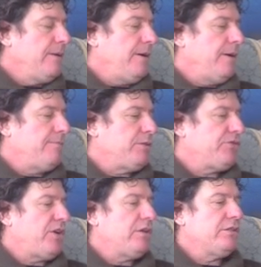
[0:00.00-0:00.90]

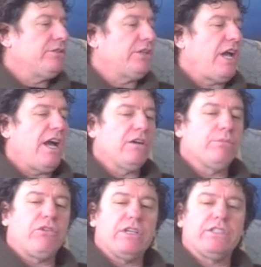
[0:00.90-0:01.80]
As far as Chicago
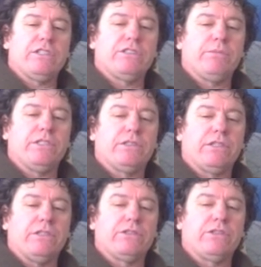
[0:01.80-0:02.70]
Impressionism is
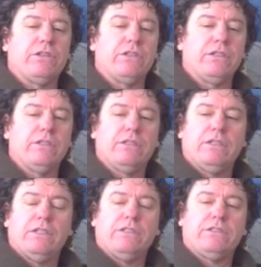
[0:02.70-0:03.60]
concerned,
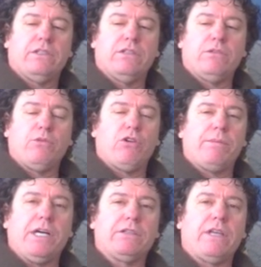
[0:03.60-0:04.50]
just a little more
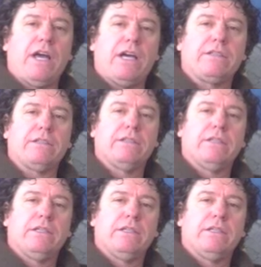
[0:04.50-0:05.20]
about that.